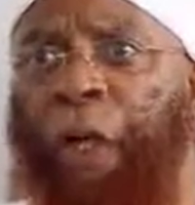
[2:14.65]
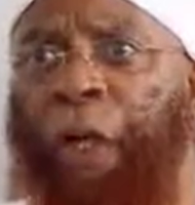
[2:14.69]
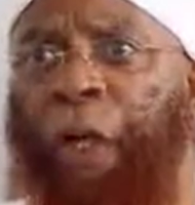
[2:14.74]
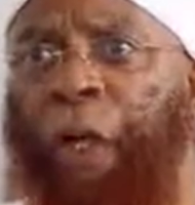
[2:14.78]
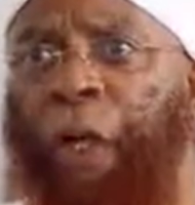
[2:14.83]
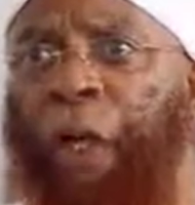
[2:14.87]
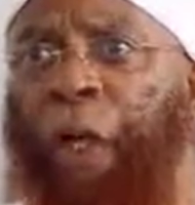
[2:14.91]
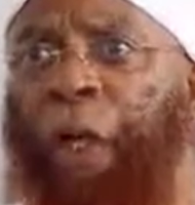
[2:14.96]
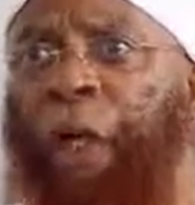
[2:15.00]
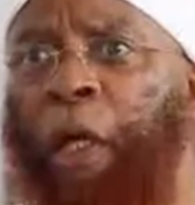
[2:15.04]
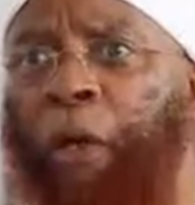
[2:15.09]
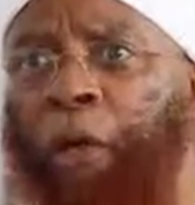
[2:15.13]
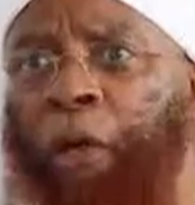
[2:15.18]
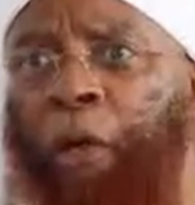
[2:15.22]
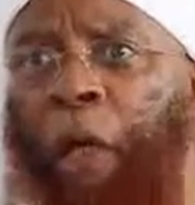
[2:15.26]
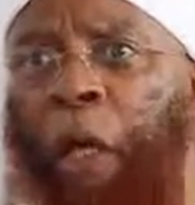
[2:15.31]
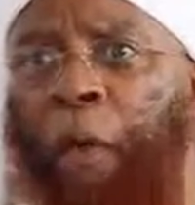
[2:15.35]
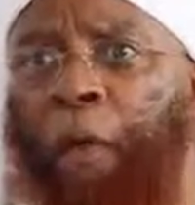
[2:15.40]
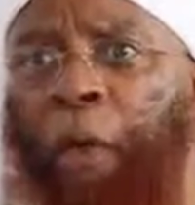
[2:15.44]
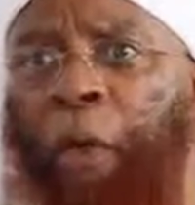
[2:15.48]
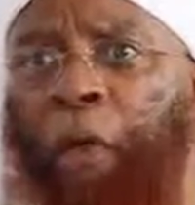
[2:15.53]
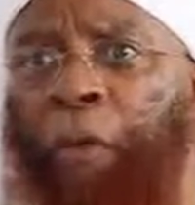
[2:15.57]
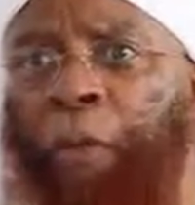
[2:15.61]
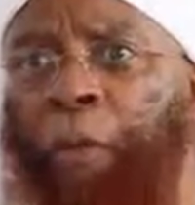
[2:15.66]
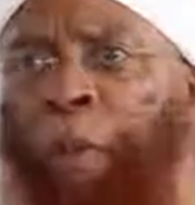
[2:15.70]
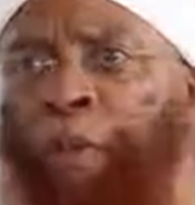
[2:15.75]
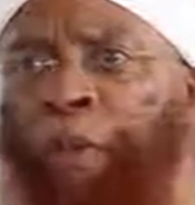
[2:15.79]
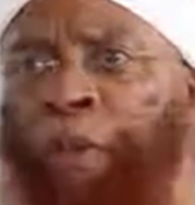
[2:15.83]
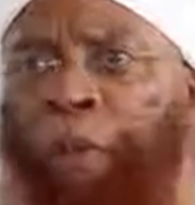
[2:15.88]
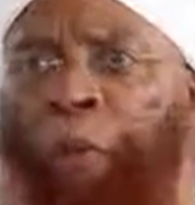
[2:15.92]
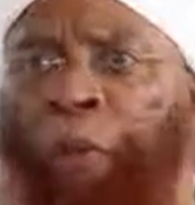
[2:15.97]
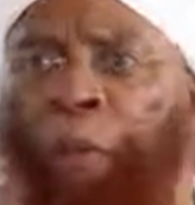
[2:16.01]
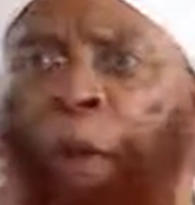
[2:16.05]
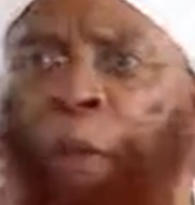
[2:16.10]
that he has named us
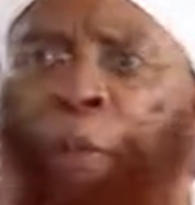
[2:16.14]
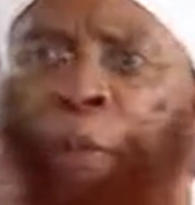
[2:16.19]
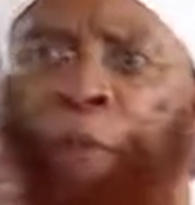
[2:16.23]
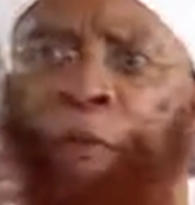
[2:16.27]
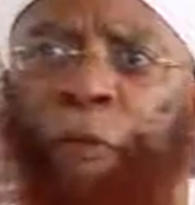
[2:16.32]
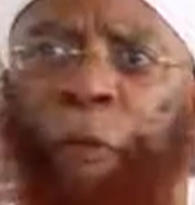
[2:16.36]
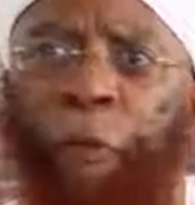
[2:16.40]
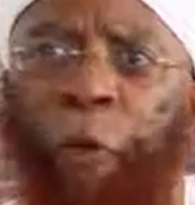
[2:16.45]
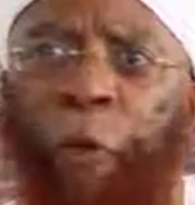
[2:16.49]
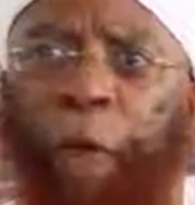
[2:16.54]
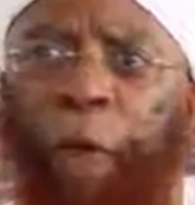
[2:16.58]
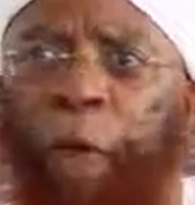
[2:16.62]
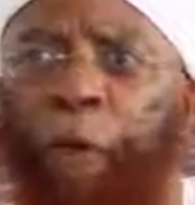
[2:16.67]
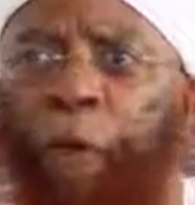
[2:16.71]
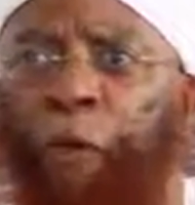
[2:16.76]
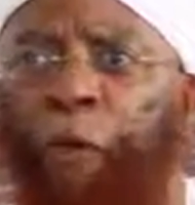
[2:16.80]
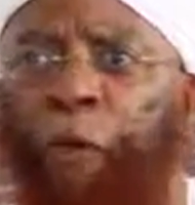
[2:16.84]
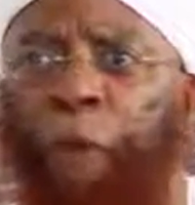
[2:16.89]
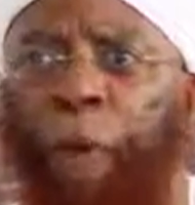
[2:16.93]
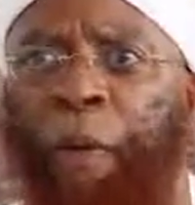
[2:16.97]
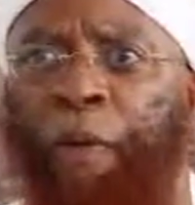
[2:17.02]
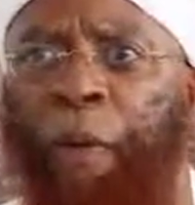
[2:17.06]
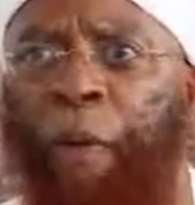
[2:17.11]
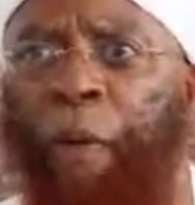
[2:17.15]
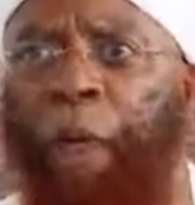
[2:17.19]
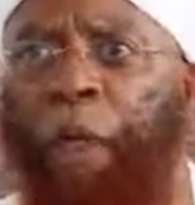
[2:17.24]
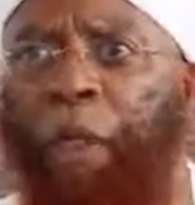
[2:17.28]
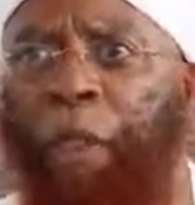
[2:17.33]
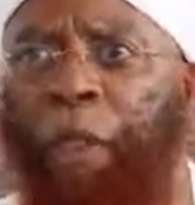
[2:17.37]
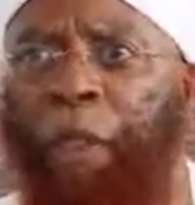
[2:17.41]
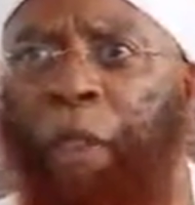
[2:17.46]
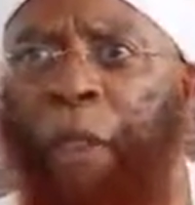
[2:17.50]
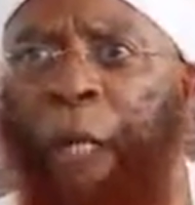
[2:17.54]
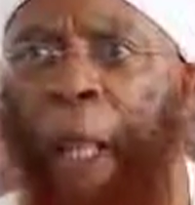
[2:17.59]
Muslim both before and in this
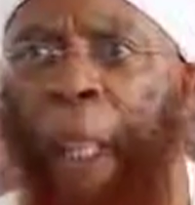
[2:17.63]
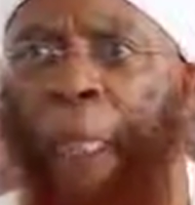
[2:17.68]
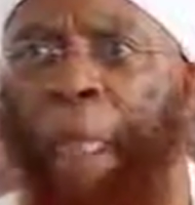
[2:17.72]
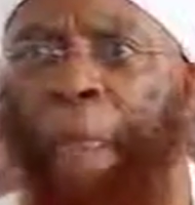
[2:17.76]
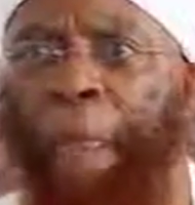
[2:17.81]
revelation.